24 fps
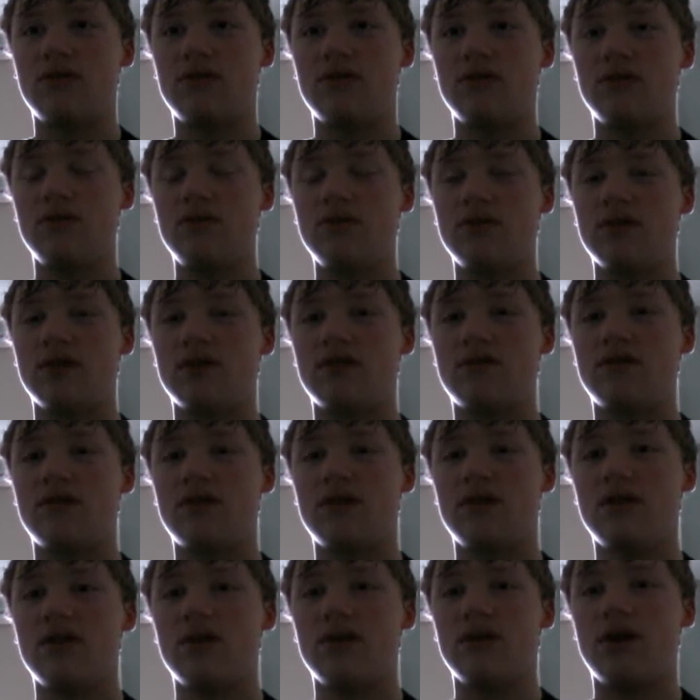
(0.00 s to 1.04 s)
do this.
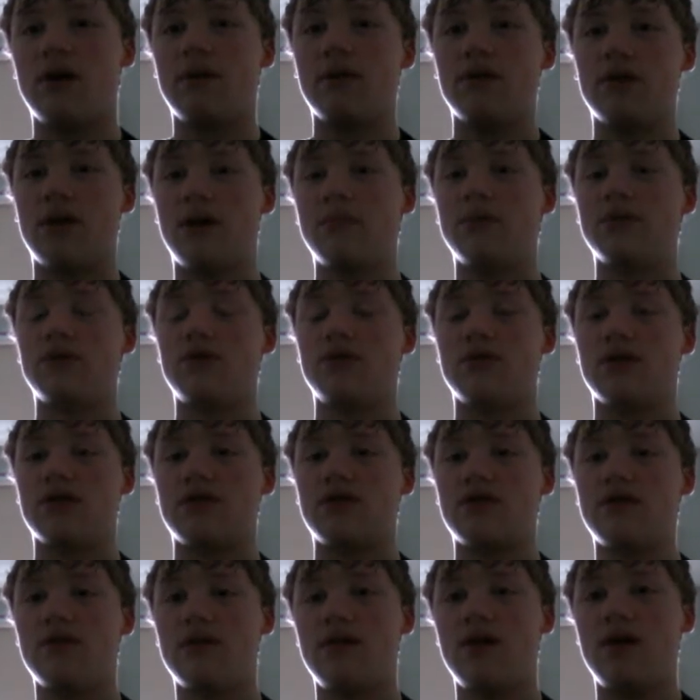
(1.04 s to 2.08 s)
How about do
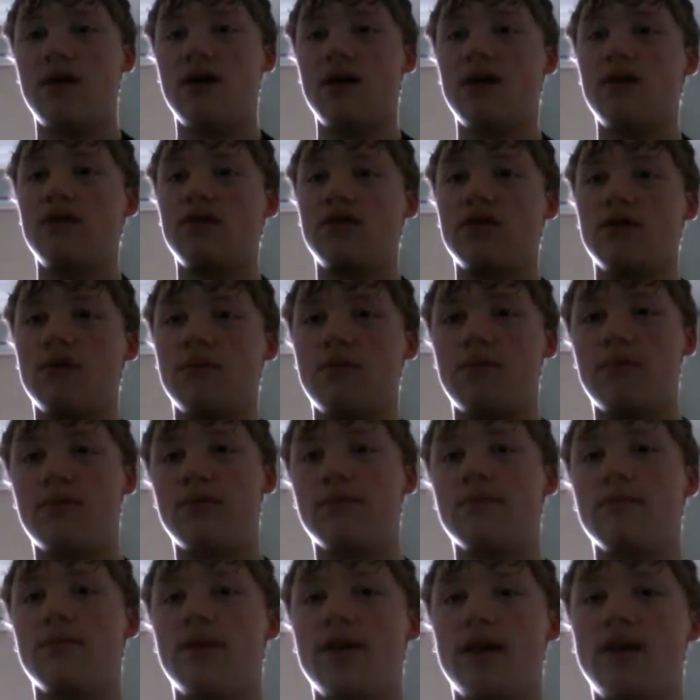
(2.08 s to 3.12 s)
this? So
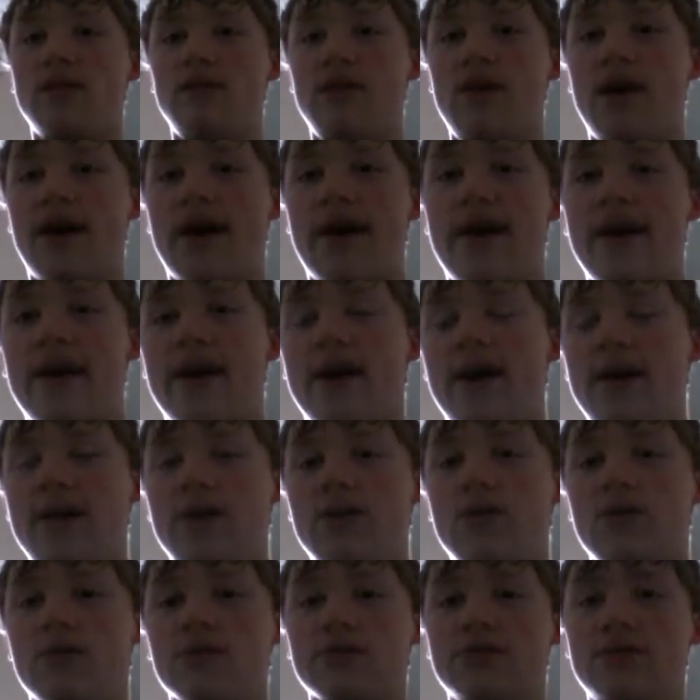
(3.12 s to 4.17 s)
bring in the AI
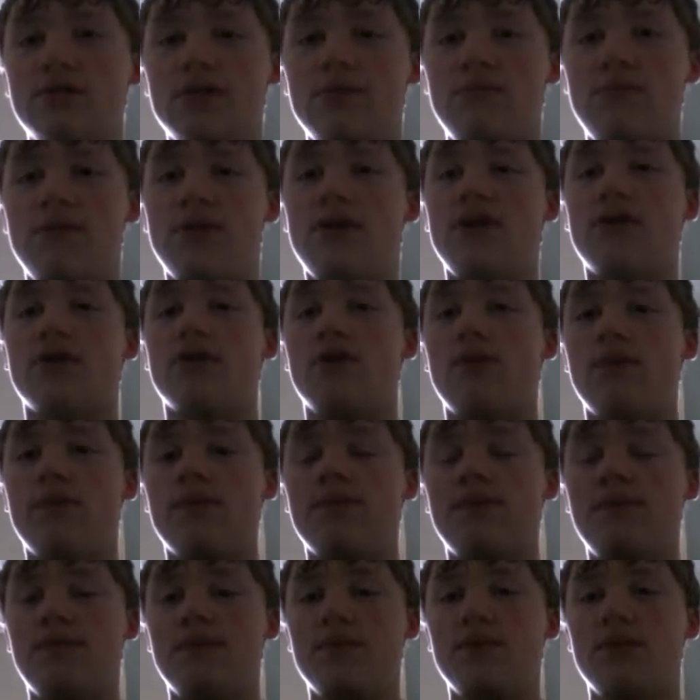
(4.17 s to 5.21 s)
or CPU,
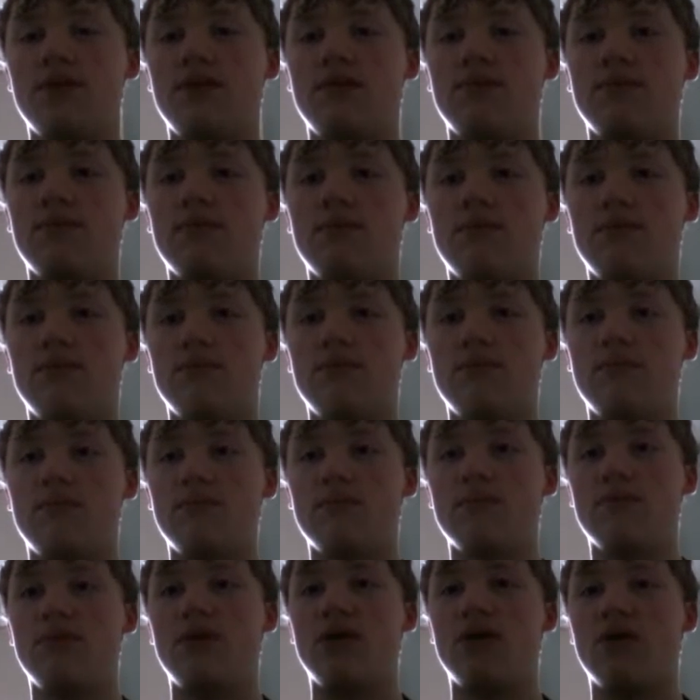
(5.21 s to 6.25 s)

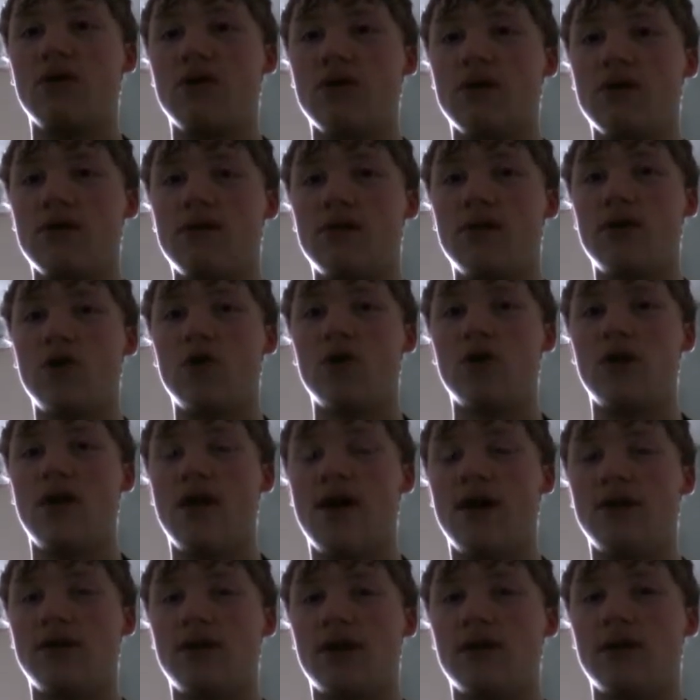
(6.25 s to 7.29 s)
and
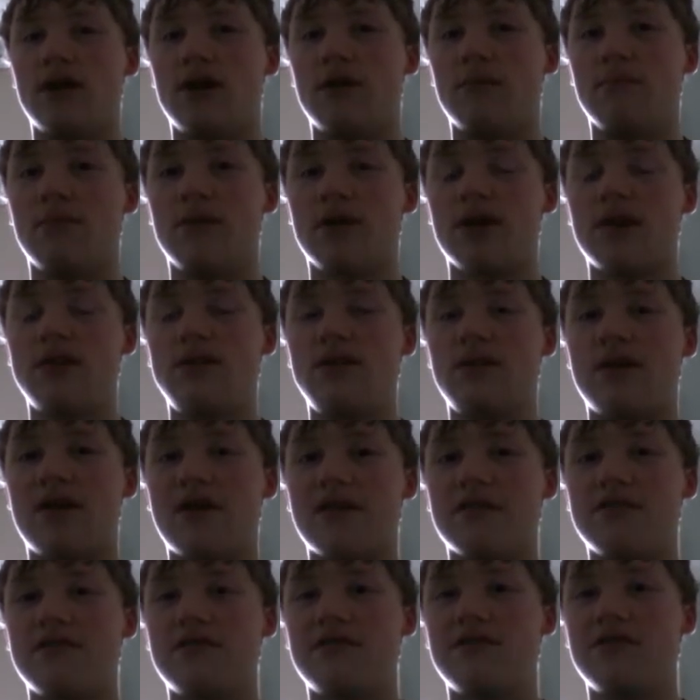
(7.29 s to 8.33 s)
then bring in
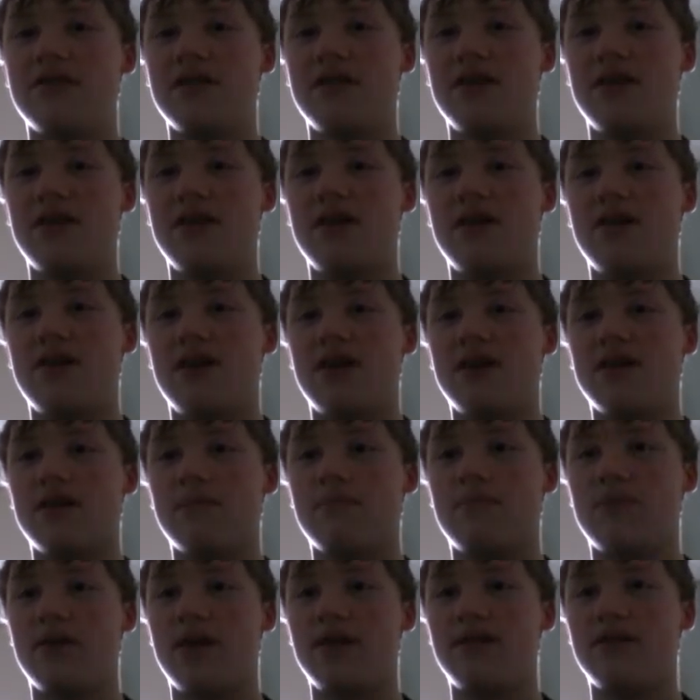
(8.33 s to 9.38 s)
Ness, and
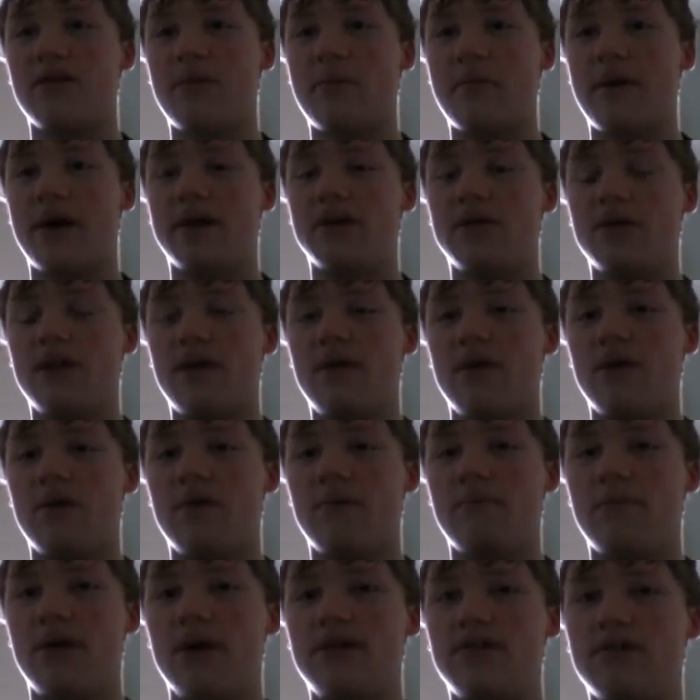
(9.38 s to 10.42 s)
then place them
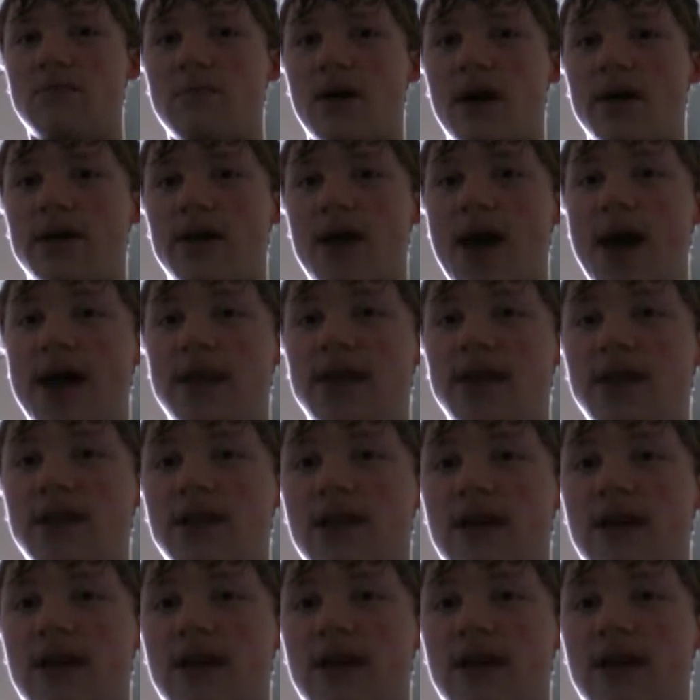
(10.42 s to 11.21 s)
on any